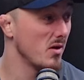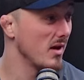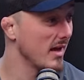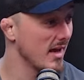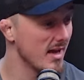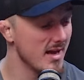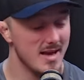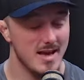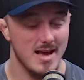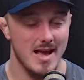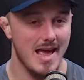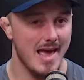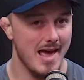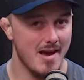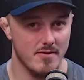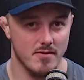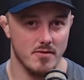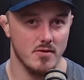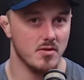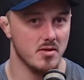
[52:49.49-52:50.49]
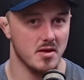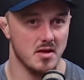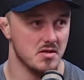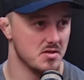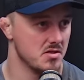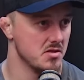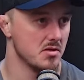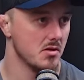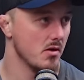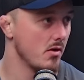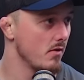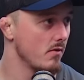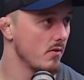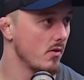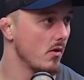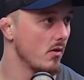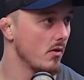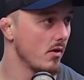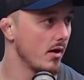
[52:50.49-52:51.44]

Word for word: Like everything's just going wrong.